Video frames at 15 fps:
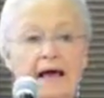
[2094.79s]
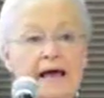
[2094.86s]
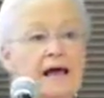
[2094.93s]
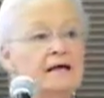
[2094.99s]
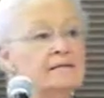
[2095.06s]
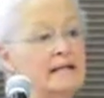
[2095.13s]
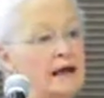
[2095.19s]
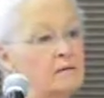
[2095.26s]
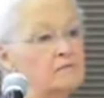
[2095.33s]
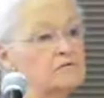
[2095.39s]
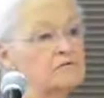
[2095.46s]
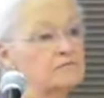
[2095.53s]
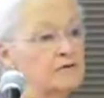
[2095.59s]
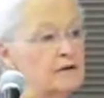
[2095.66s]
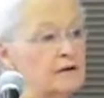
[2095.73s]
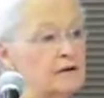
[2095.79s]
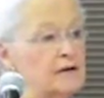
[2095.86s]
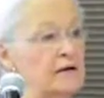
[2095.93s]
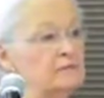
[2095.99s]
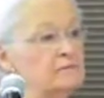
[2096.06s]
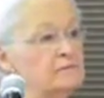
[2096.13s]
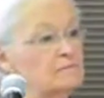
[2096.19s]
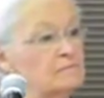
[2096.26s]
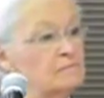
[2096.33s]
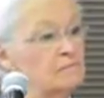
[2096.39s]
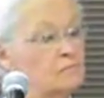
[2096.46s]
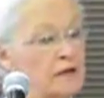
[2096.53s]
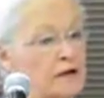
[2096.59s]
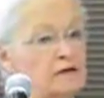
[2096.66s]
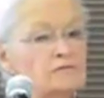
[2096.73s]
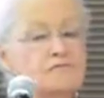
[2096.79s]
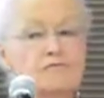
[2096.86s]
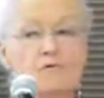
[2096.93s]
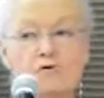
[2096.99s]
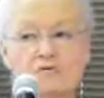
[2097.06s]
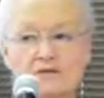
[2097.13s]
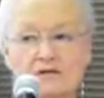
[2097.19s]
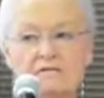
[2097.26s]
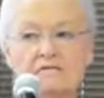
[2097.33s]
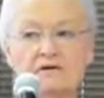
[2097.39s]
And that was very reinforcing,